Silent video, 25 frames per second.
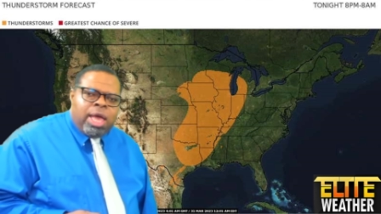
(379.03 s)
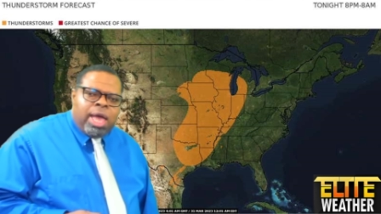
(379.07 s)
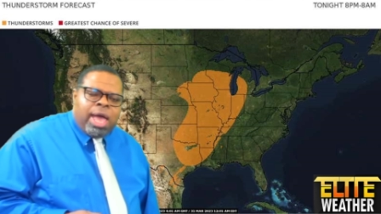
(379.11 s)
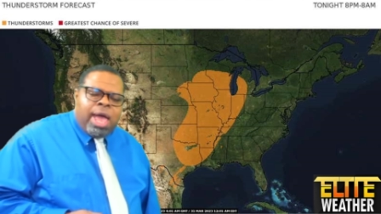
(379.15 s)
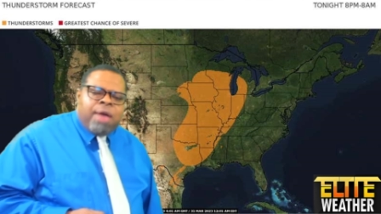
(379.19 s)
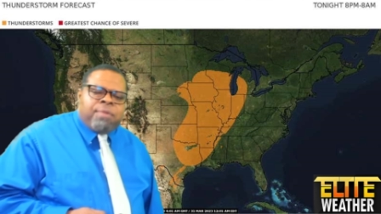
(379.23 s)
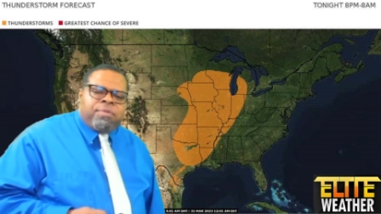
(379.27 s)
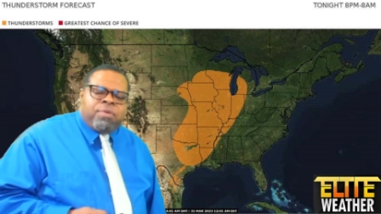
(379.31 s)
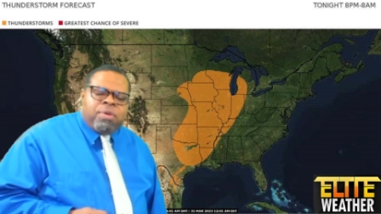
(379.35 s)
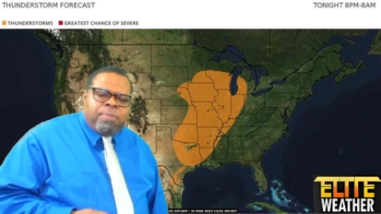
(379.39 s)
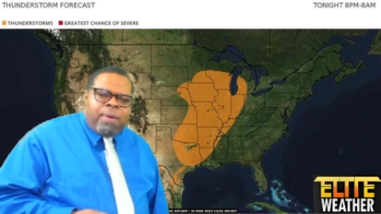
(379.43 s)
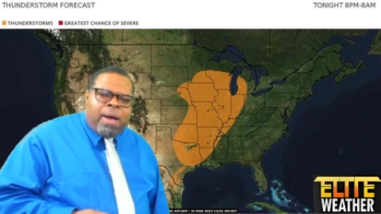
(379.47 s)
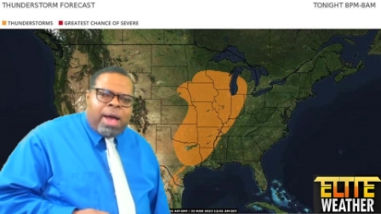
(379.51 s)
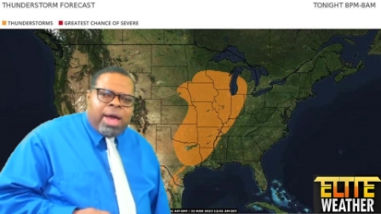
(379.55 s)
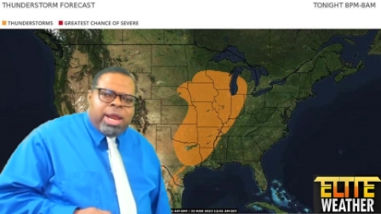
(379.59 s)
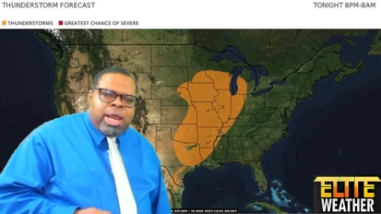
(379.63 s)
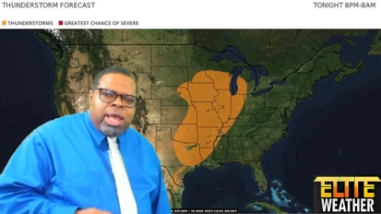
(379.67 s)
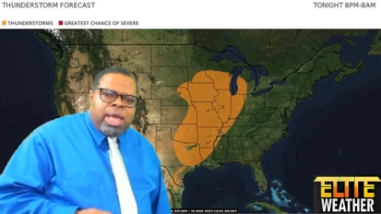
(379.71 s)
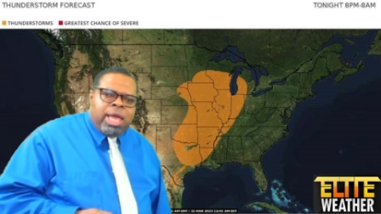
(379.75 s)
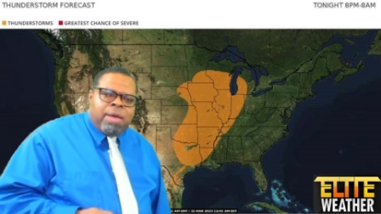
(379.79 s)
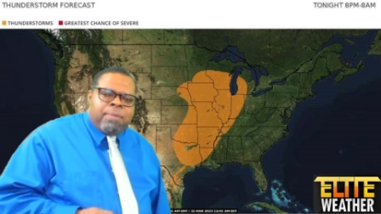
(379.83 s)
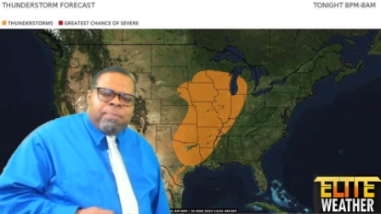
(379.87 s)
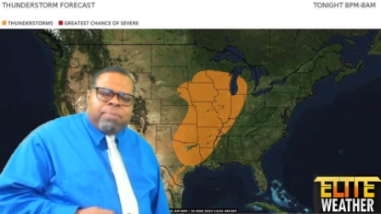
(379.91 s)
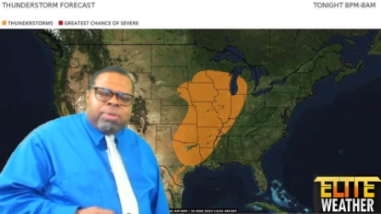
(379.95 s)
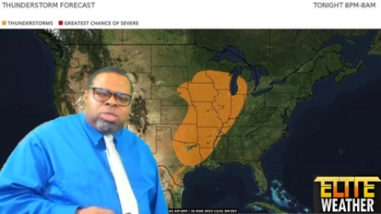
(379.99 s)

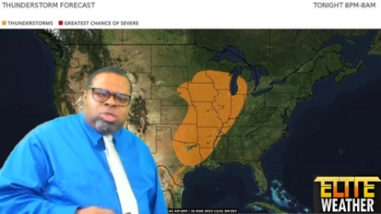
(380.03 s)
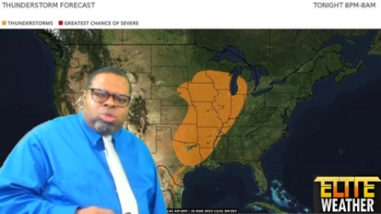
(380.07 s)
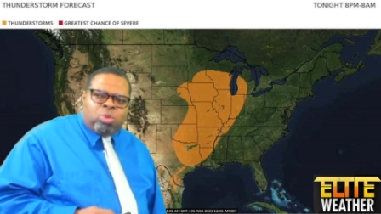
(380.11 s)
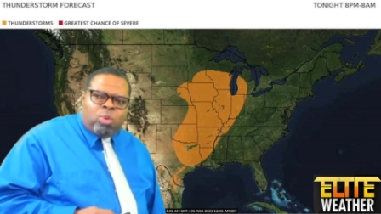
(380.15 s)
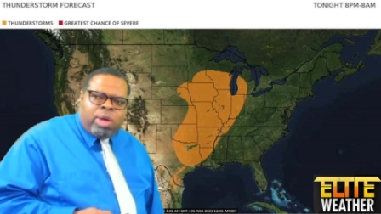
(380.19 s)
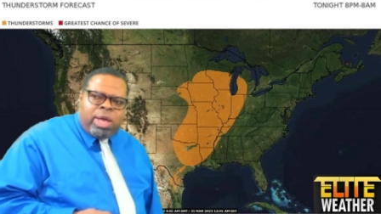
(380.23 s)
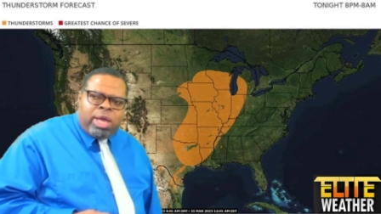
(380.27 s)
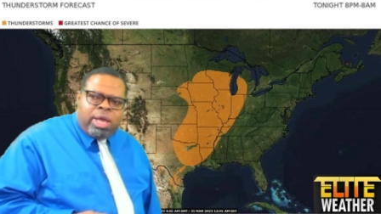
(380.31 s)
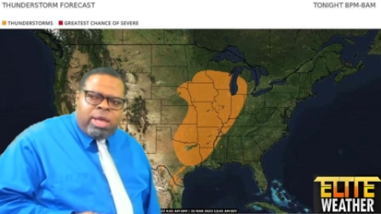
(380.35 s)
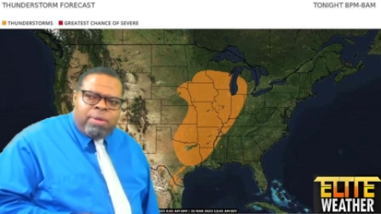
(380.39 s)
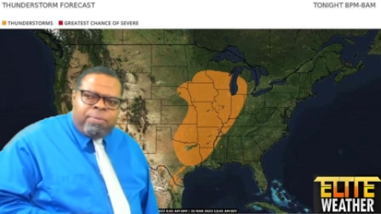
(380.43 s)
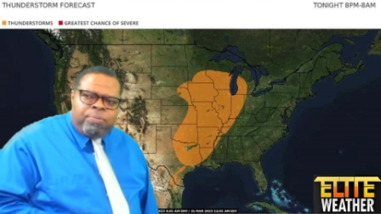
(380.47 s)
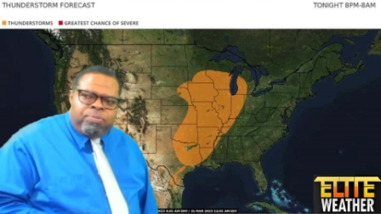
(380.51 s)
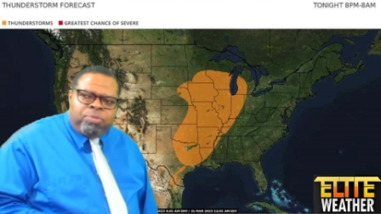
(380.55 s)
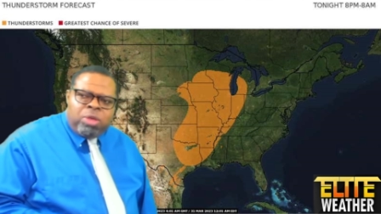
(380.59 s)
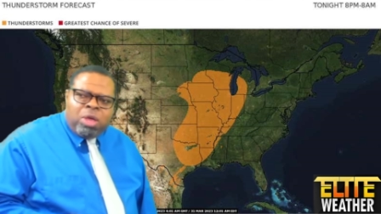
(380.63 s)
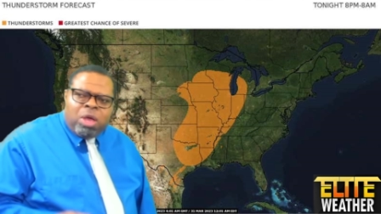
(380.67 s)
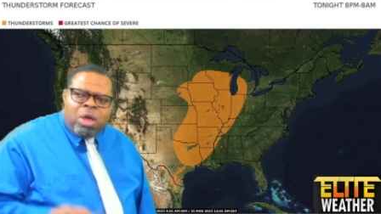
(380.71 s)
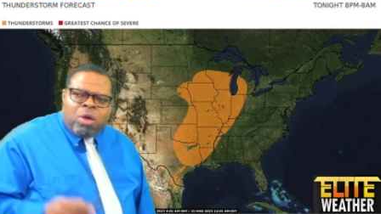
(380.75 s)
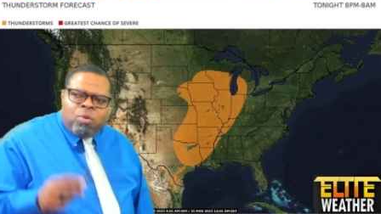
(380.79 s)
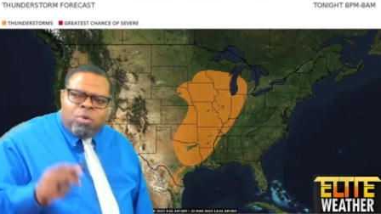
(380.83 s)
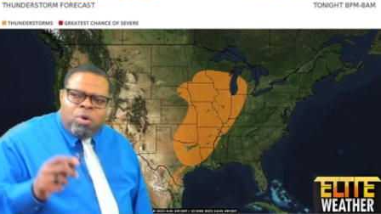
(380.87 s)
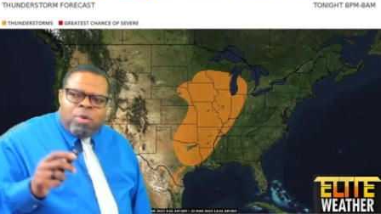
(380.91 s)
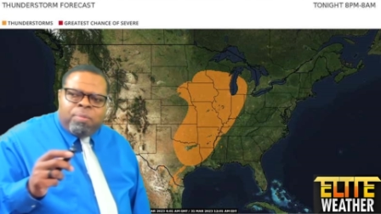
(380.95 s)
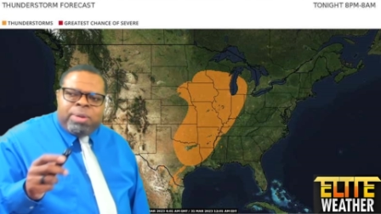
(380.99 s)
Everybody in between
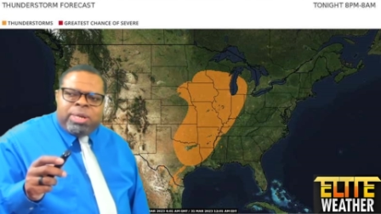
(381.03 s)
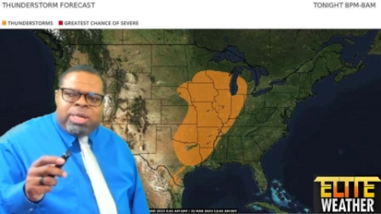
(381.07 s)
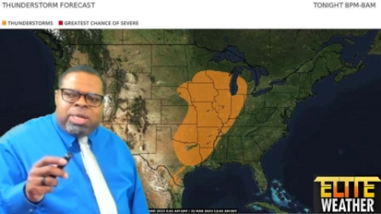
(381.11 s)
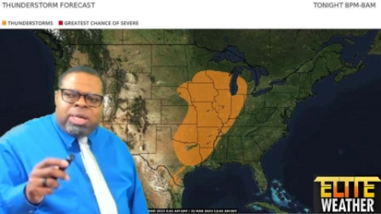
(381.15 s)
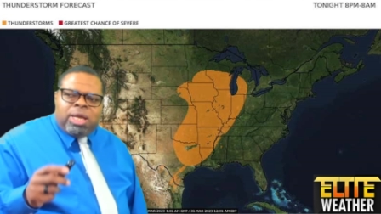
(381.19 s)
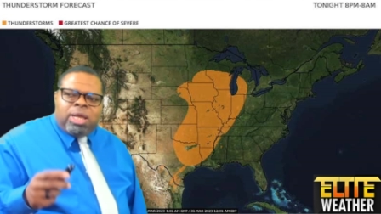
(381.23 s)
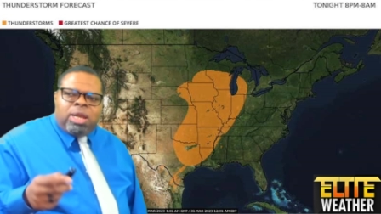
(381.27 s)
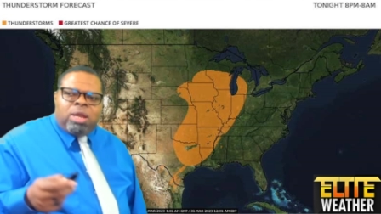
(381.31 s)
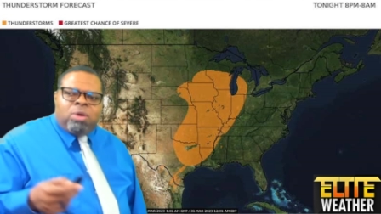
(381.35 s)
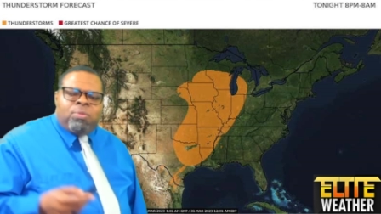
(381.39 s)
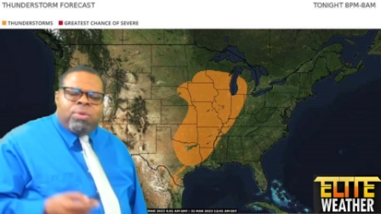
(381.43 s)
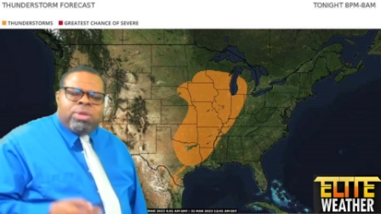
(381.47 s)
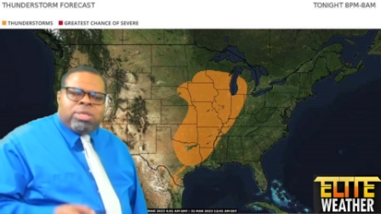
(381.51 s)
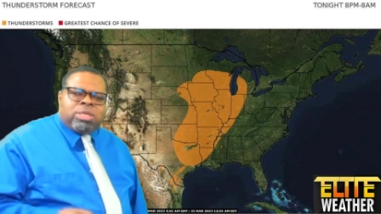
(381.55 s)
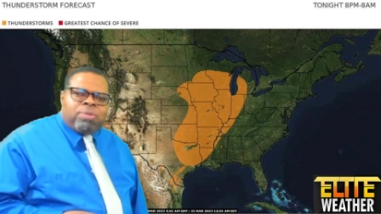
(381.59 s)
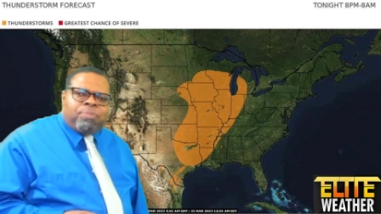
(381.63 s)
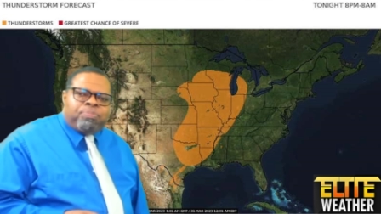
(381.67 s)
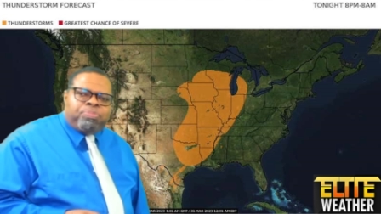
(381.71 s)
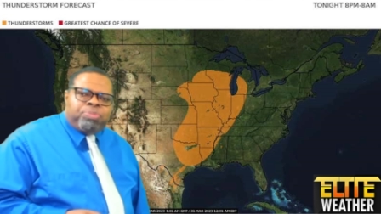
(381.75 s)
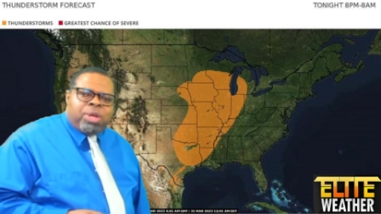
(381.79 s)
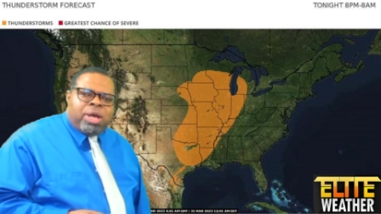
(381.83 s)
will be dealing with some